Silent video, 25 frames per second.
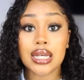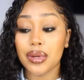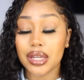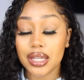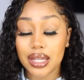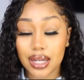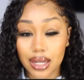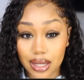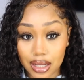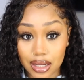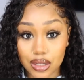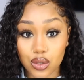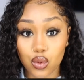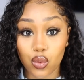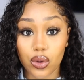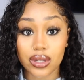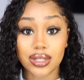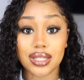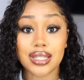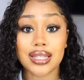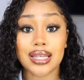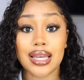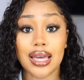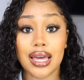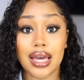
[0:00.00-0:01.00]
Because
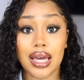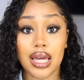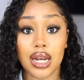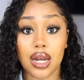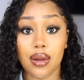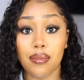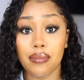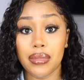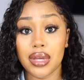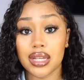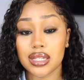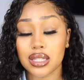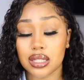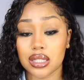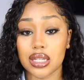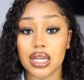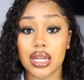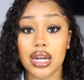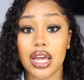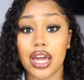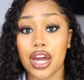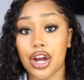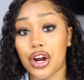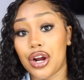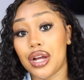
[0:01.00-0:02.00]
once again, Miss
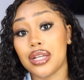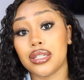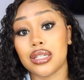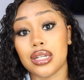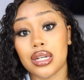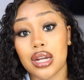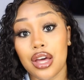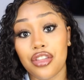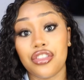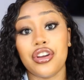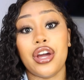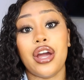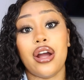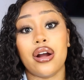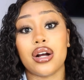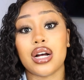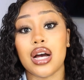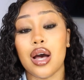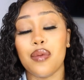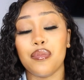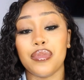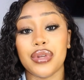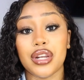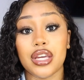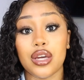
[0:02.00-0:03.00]
Lynn Hair is another hair
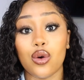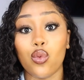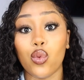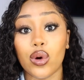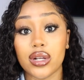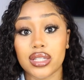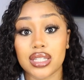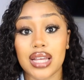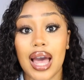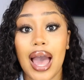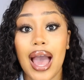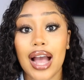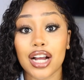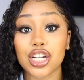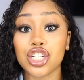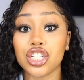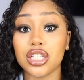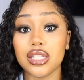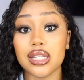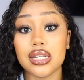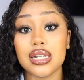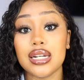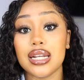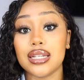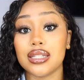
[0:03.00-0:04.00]
company. Once I
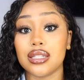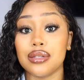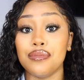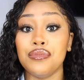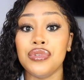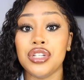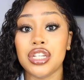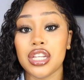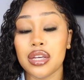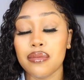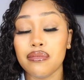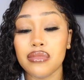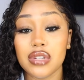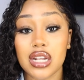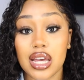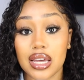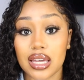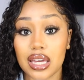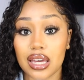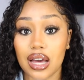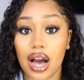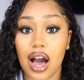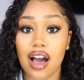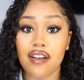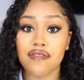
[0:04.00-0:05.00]
actually did some deep
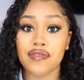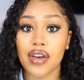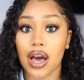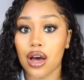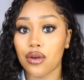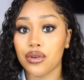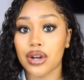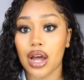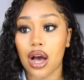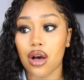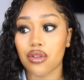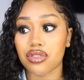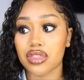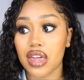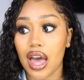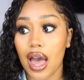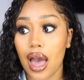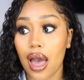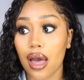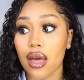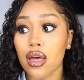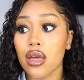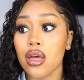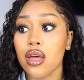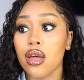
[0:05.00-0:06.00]
digging, I found out
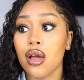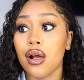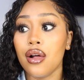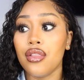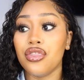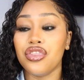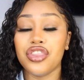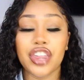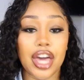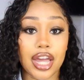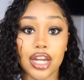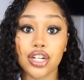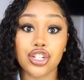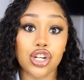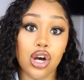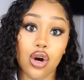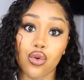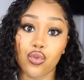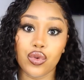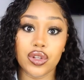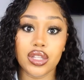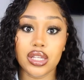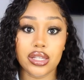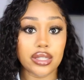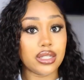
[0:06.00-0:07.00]
that they
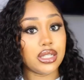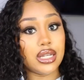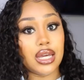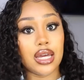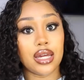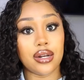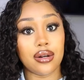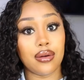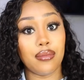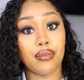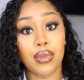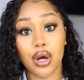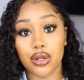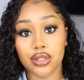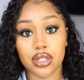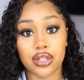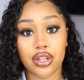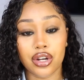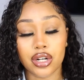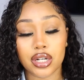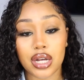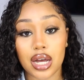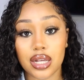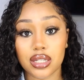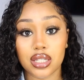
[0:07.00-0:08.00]
don't really send most of
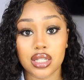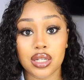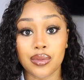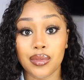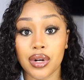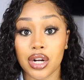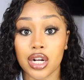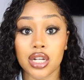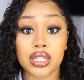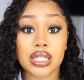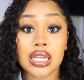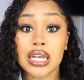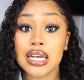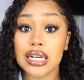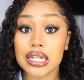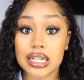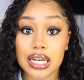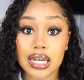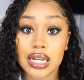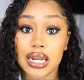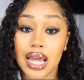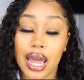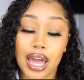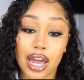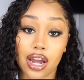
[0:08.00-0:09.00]
their customers
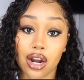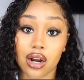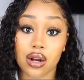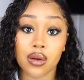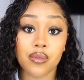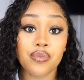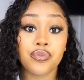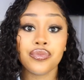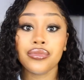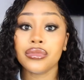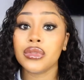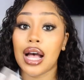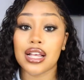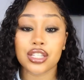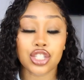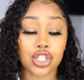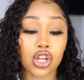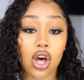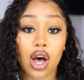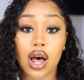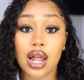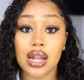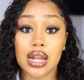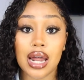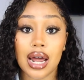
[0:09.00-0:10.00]
good hair. I
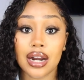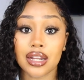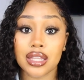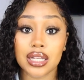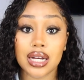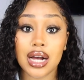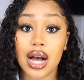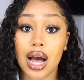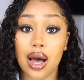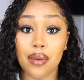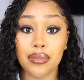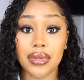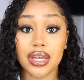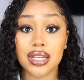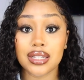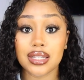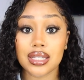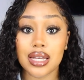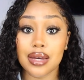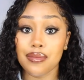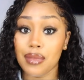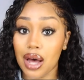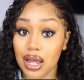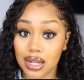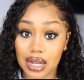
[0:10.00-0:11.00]
saw a lot of the
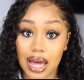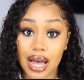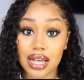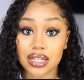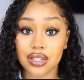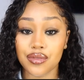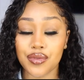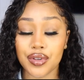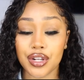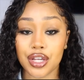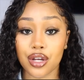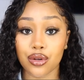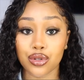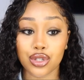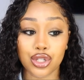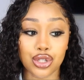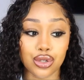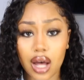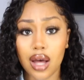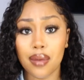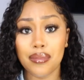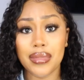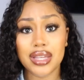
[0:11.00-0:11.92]
comments in my last video too.